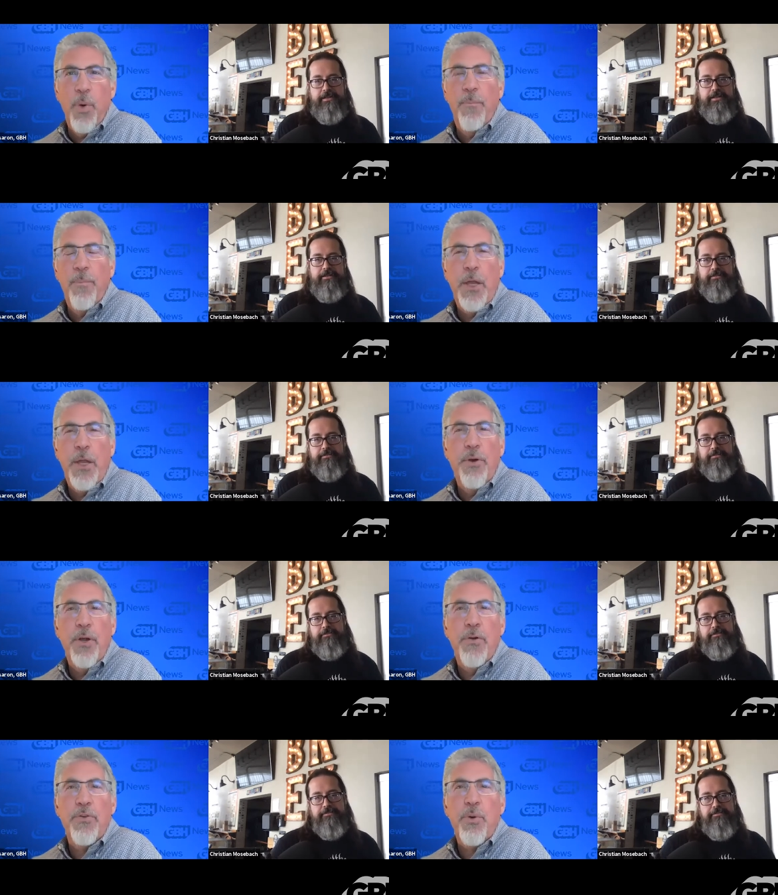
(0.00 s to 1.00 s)
Speaker 1: Well, here,
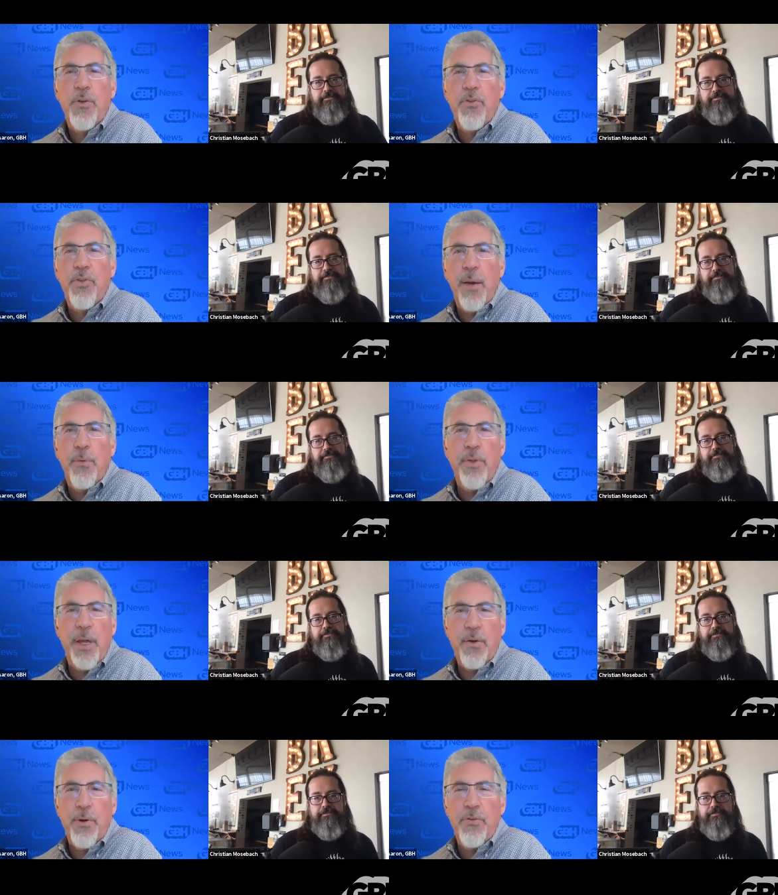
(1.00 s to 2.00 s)
here's a question. That, was,
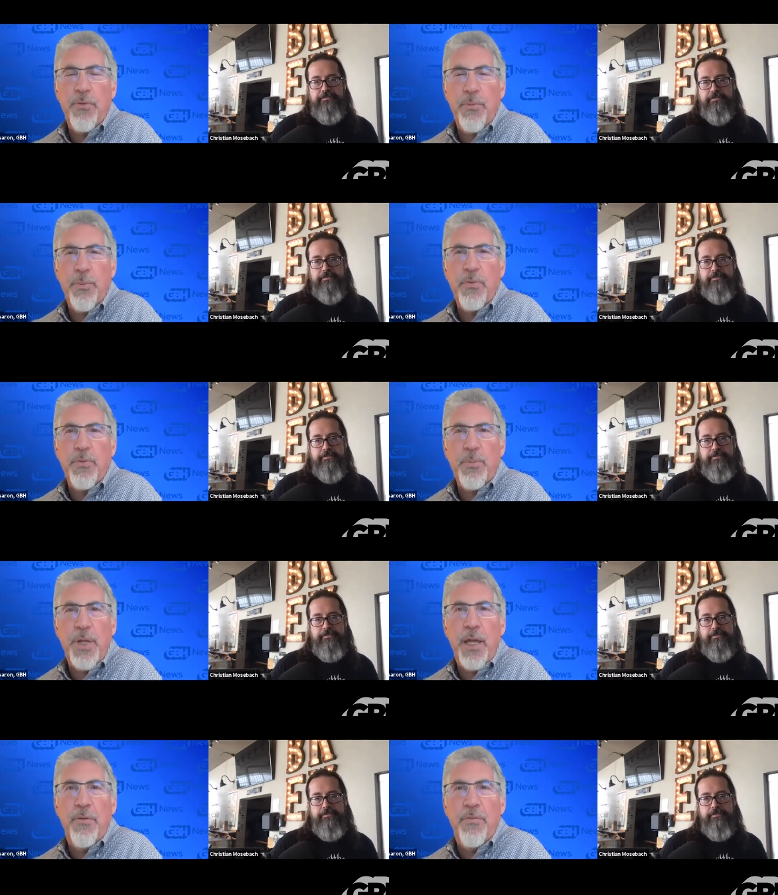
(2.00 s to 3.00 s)
that question was from
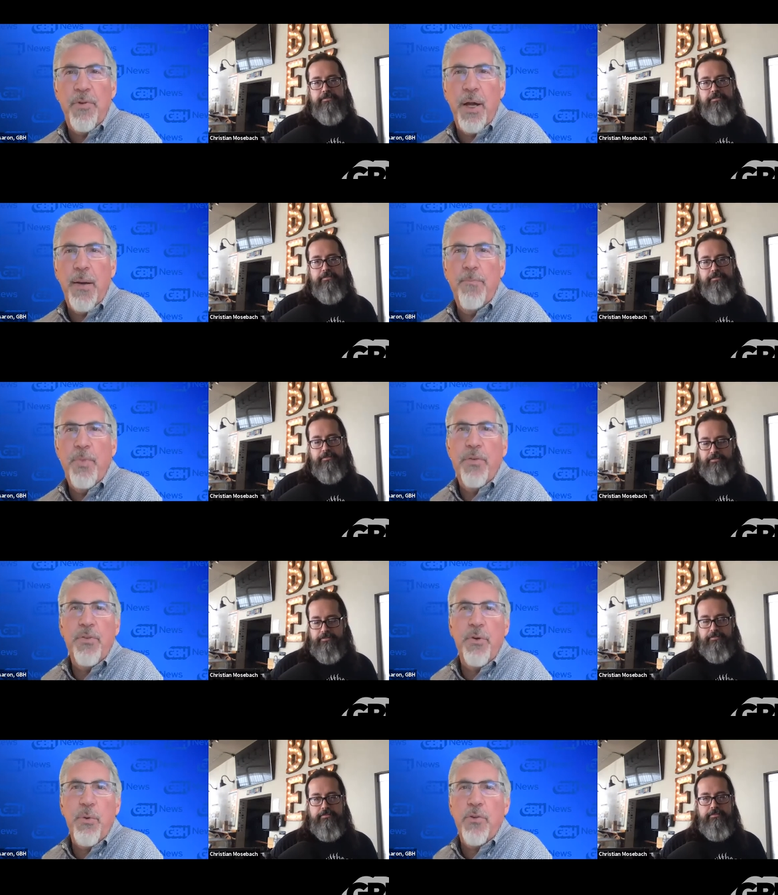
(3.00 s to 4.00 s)
Dave. Um, this
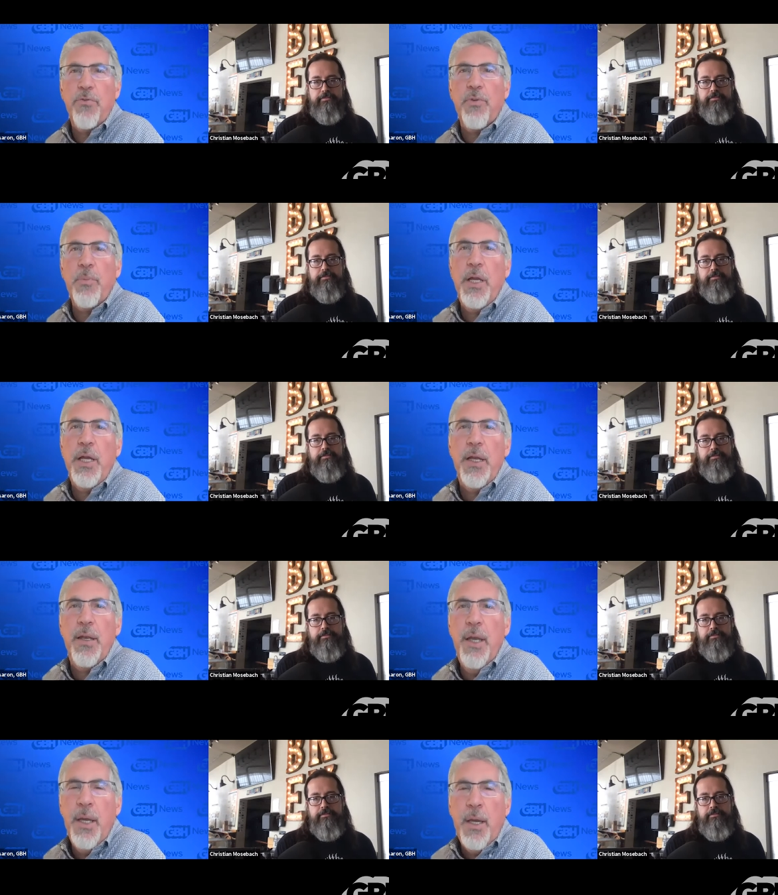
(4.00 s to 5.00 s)
is a question from
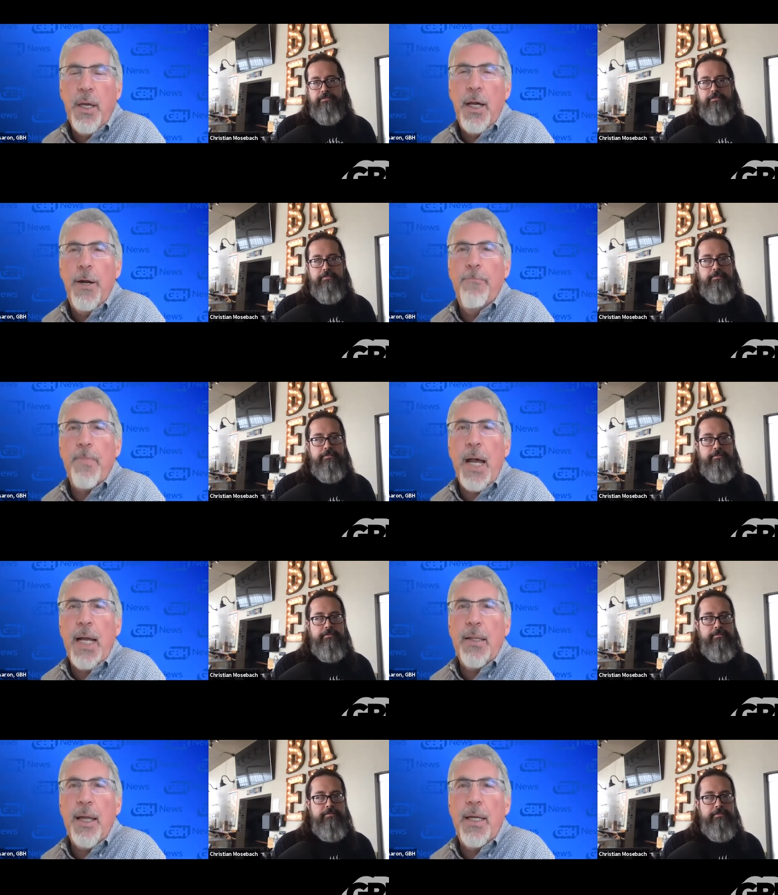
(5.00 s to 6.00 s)
Lynn. Um,
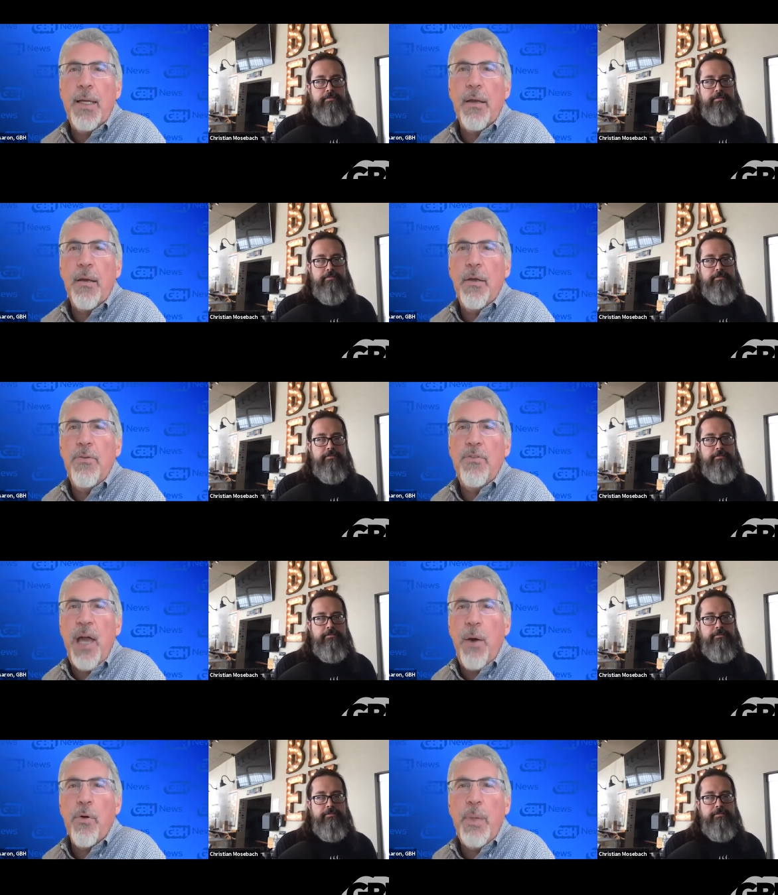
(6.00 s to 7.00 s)
I like
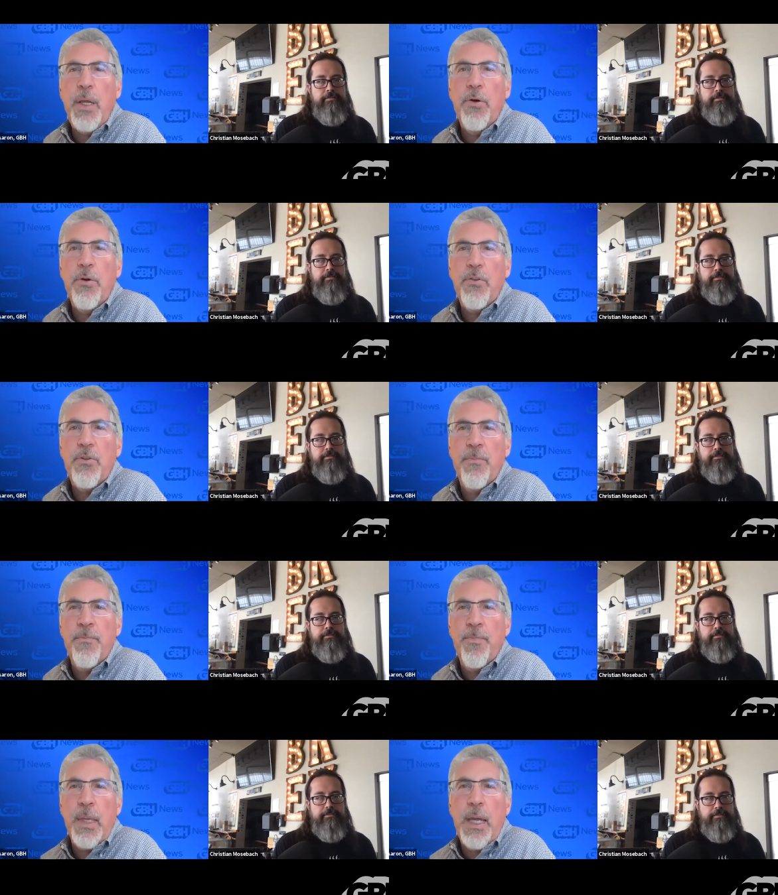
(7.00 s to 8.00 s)
sour beers.
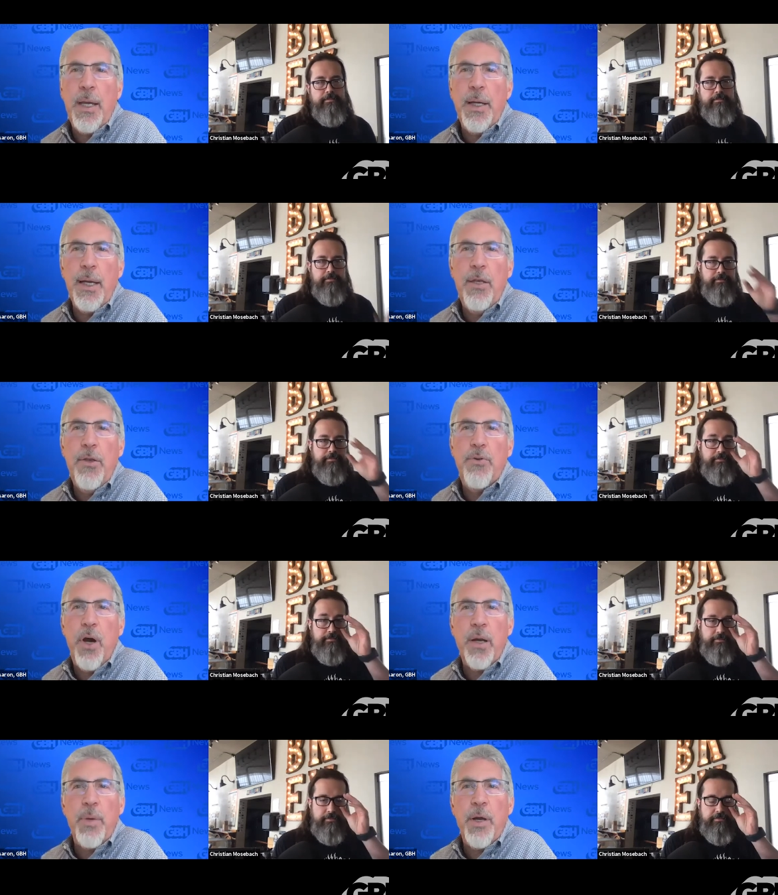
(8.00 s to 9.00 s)
Uh, can you
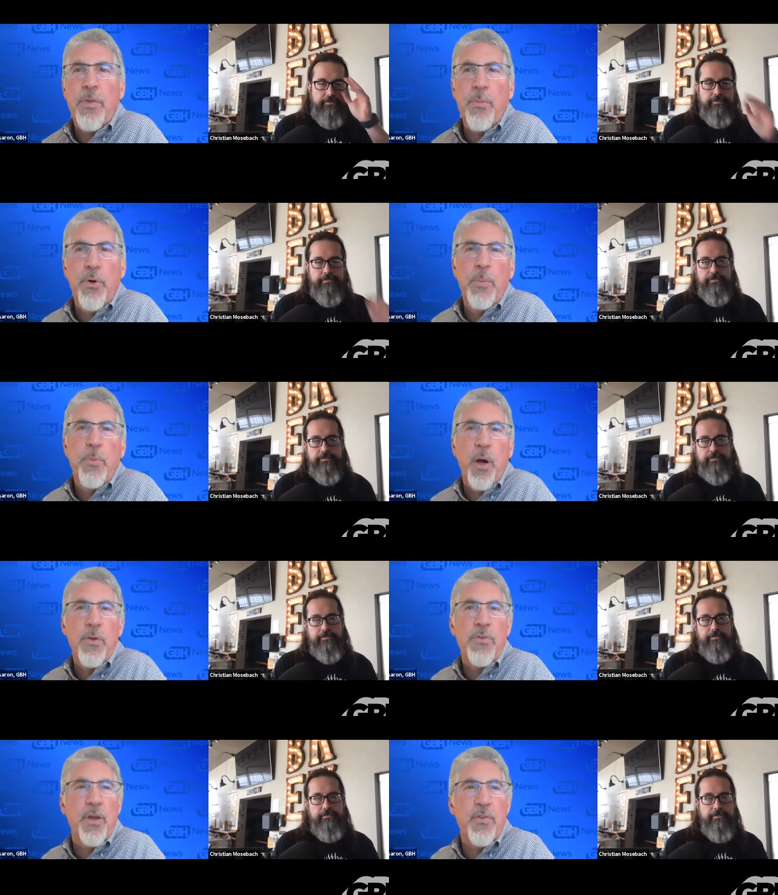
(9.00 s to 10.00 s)
talk about the brewing
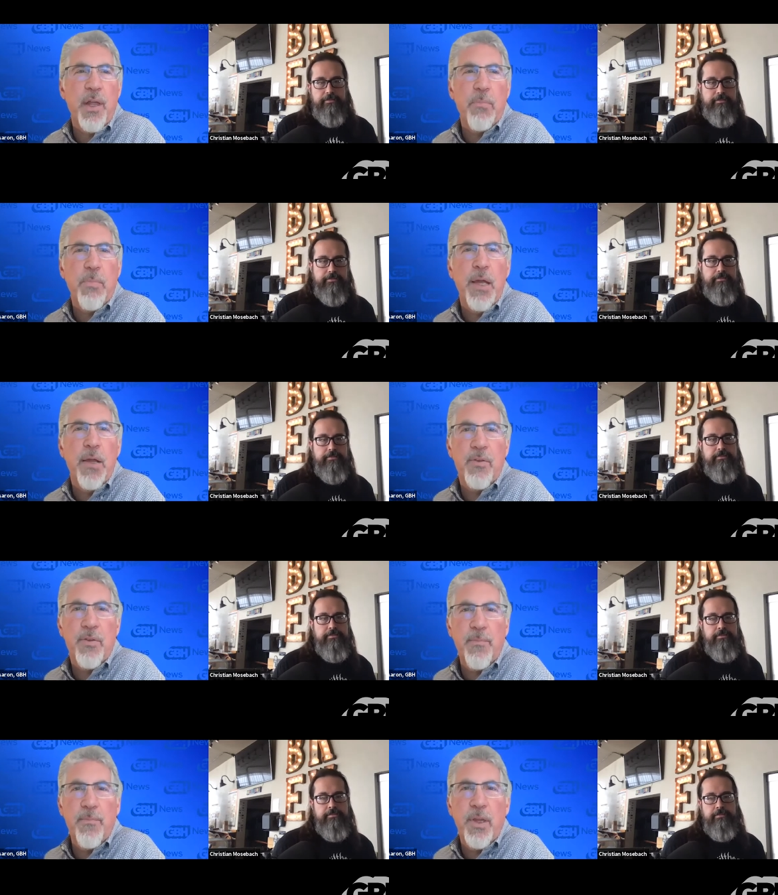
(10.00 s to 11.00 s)
process that
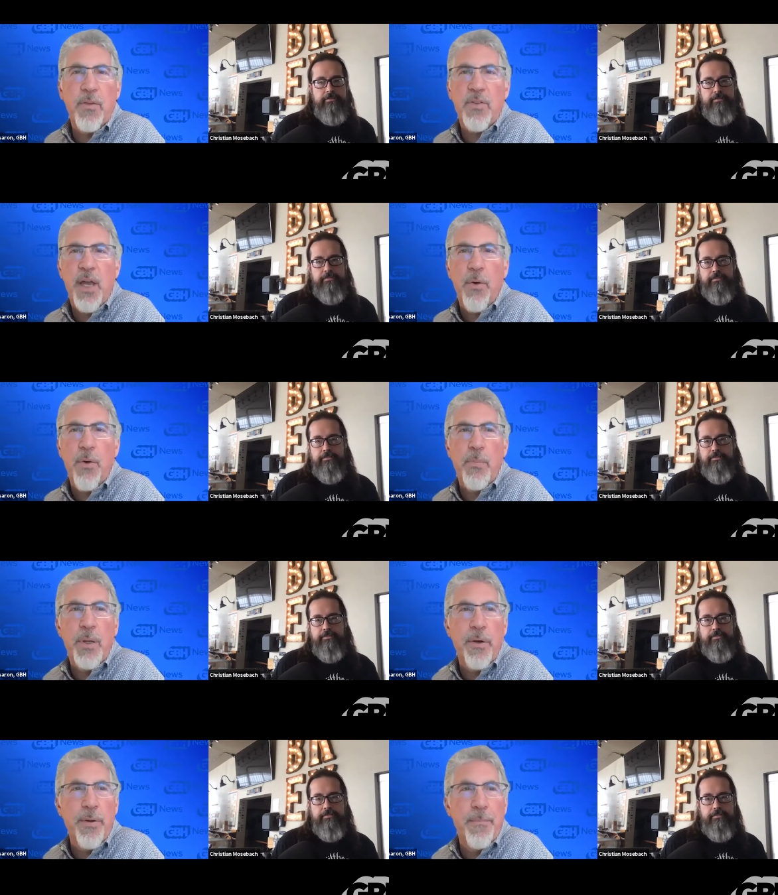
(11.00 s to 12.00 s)
makes a sour
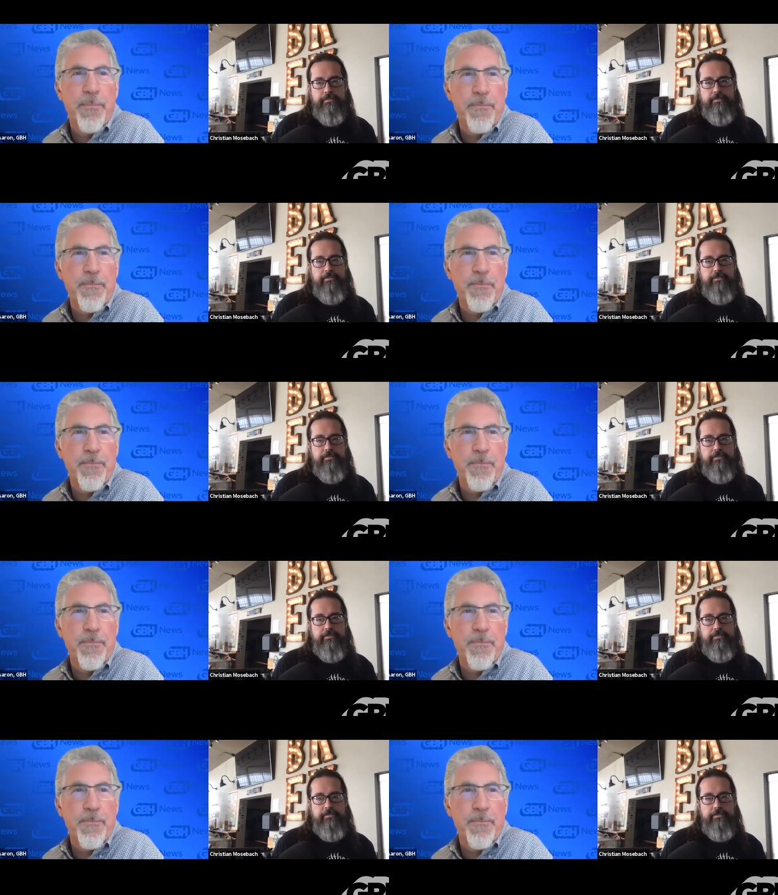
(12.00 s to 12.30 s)
beer?